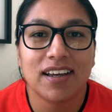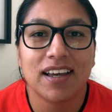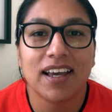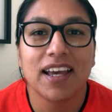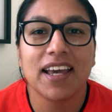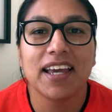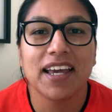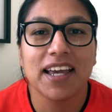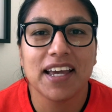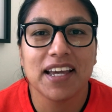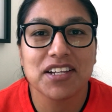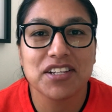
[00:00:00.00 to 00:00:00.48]

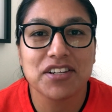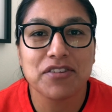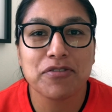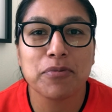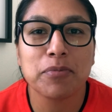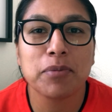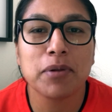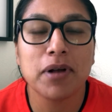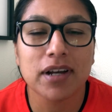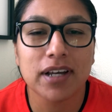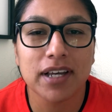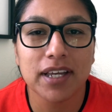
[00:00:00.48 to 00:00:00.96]
Hey, Angie
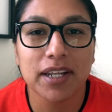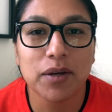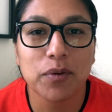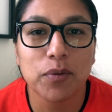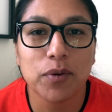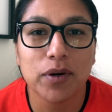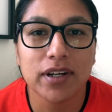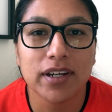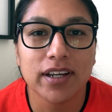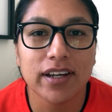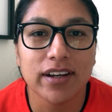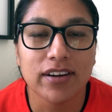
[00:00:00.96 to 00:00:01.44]
from Block
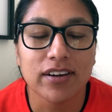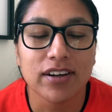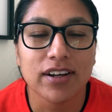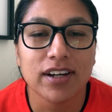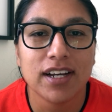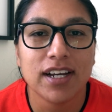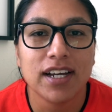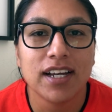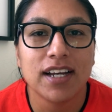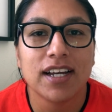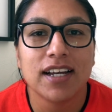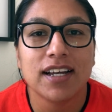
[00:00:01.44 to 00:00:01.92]
81 here.
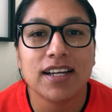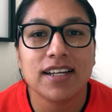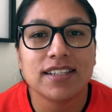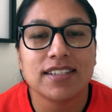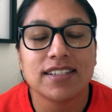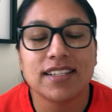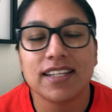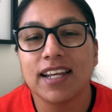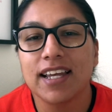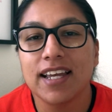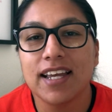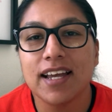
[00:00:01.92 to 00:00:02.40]

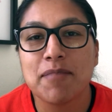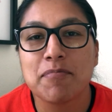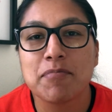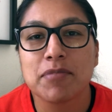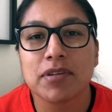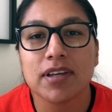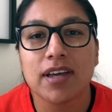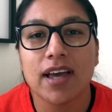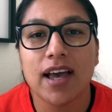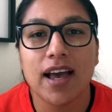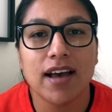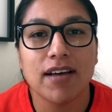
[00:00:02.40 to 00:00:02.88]
Today I'm going
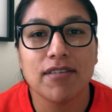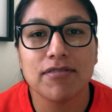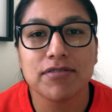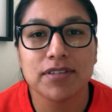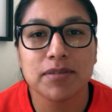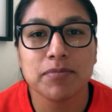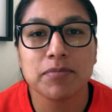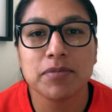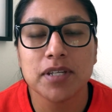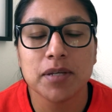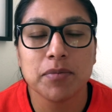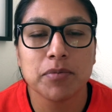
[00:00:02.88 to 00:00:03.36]
to have
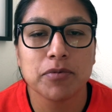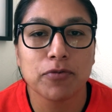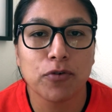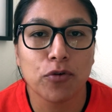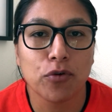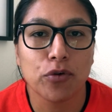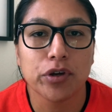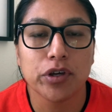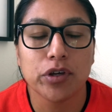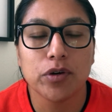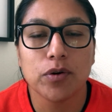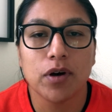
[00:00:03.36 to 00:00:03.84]
some tips
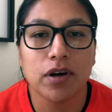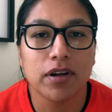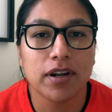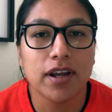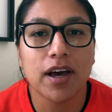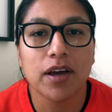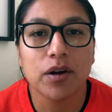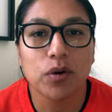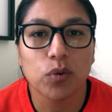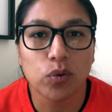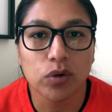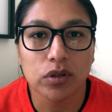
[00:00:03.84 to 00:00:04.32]
for you on
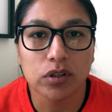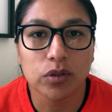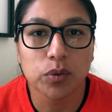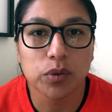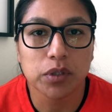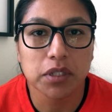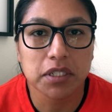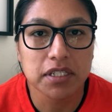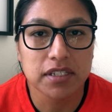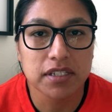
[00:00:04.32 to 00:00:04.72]
how to work with a